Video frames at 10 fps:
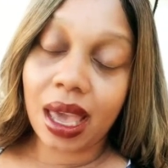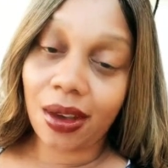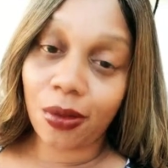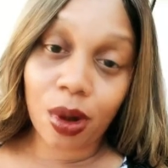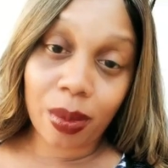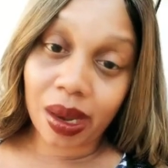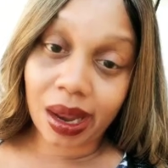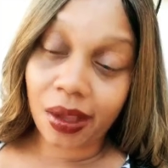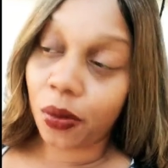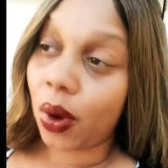ever in my
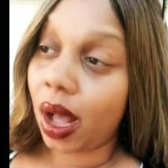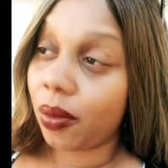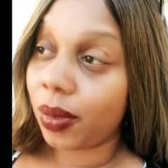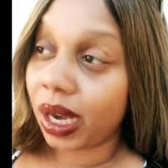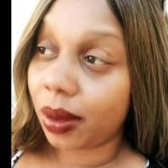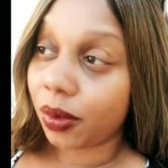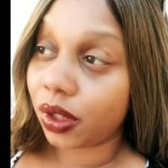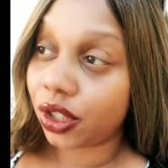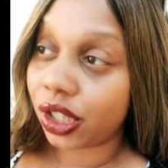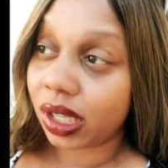life where I've been able
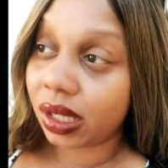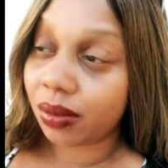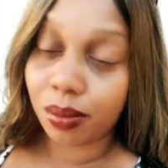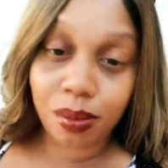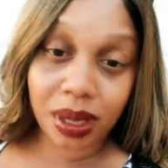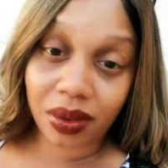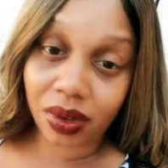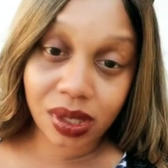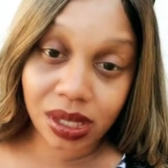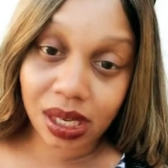to just be
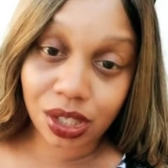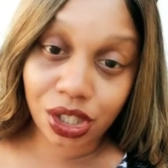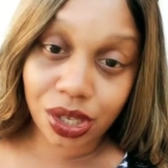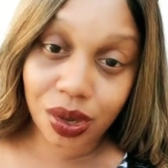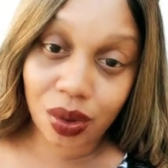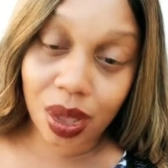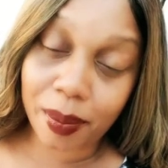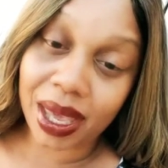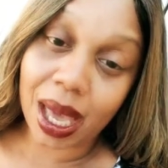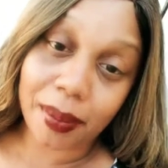able to sit and chill
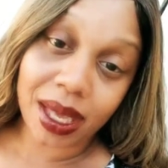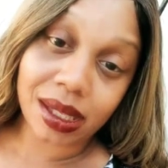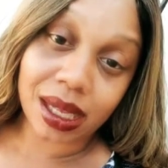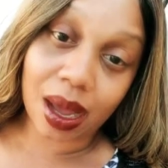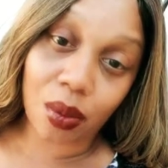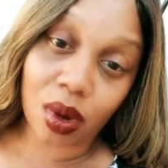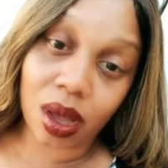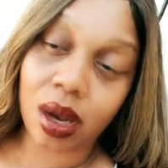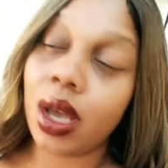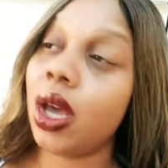and be at peace and at
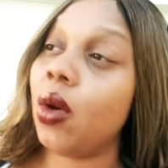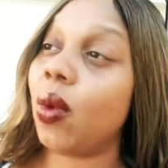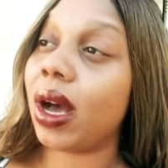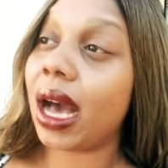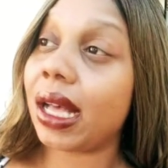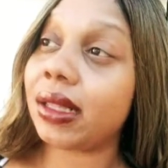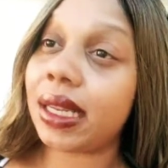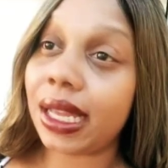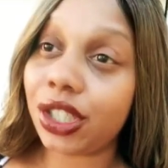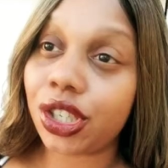one with God's
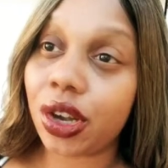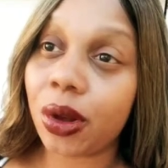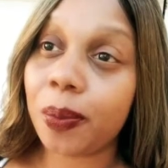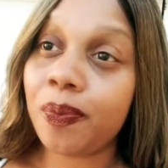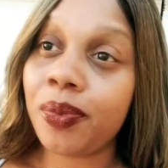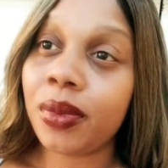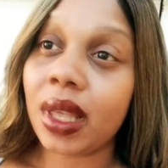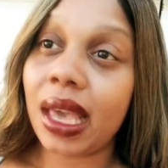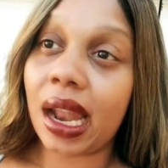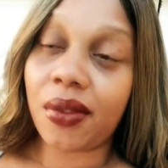nature.
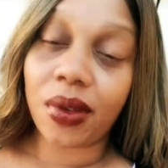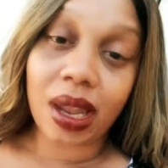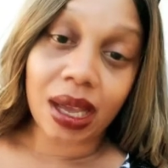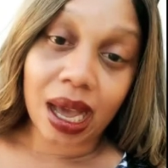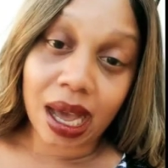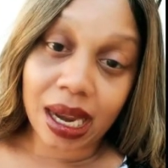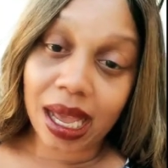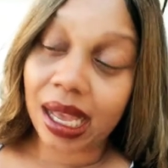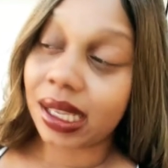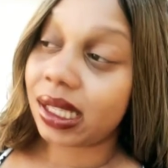And I feel like God
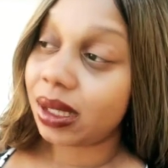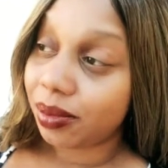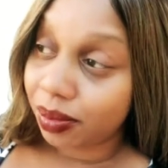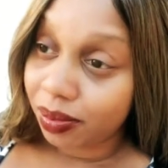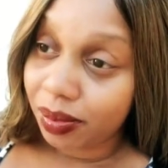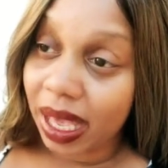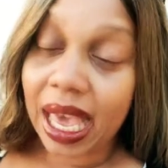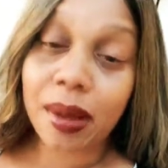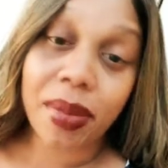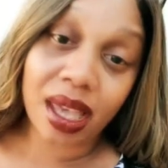has
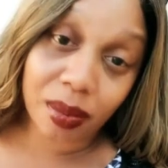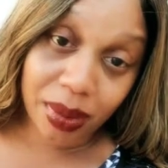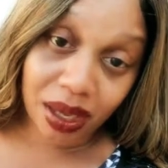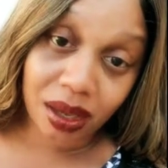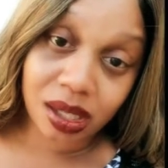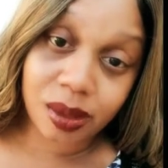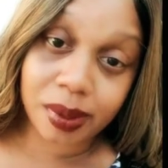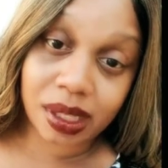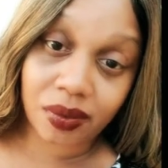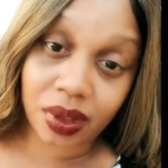handpicked me
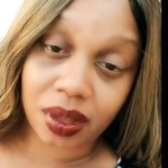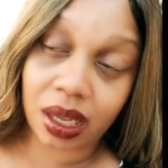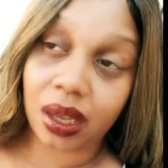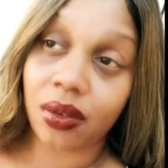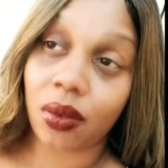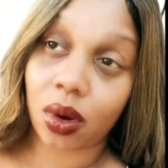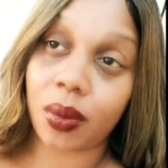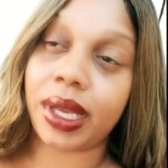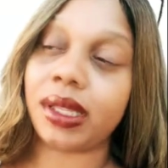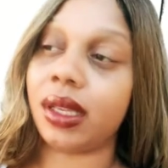specifically for a
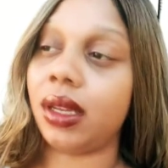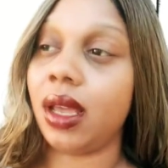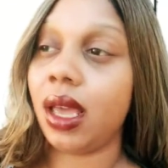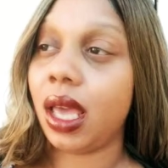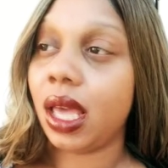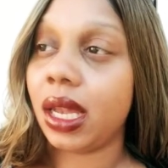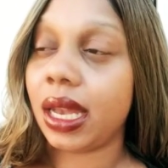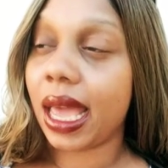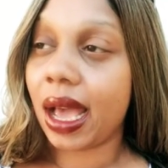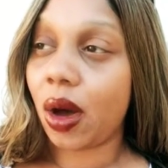reason.
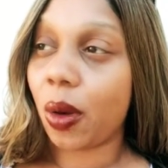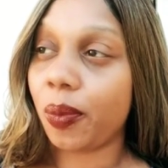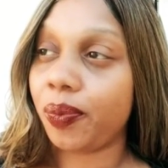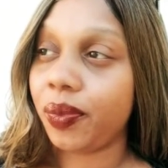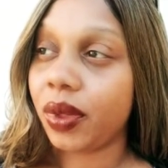Now,